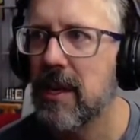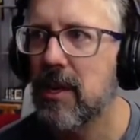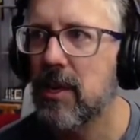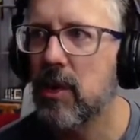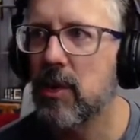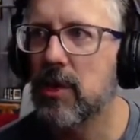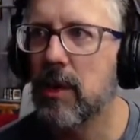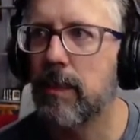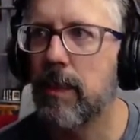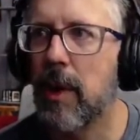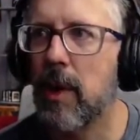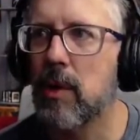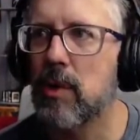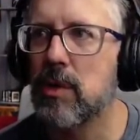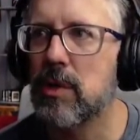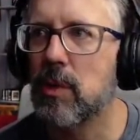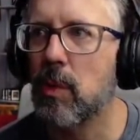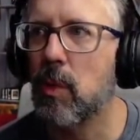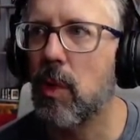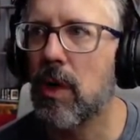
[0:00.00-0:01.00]
You're
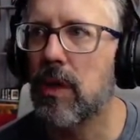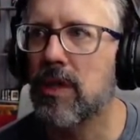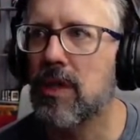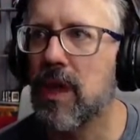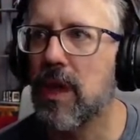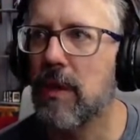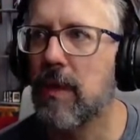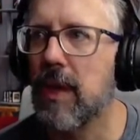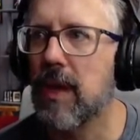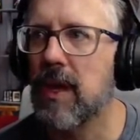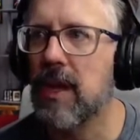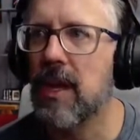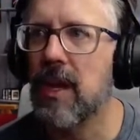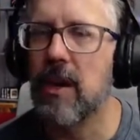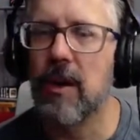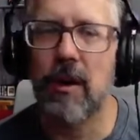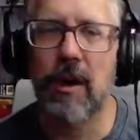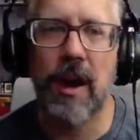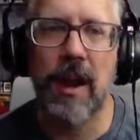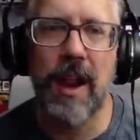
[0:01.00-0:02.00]
supposed to want to come in
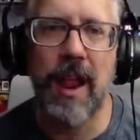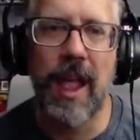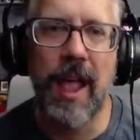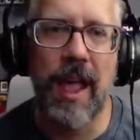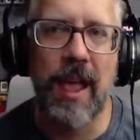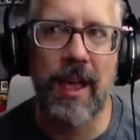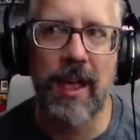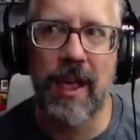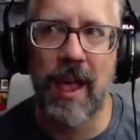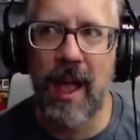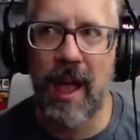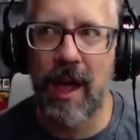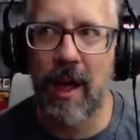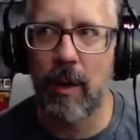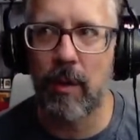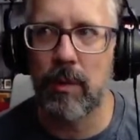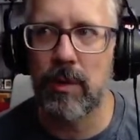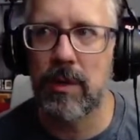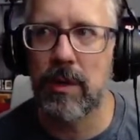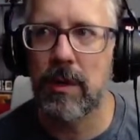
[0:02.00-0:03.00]
here and hang
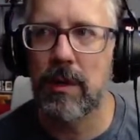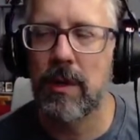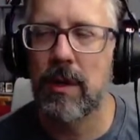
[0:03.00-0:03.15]
out.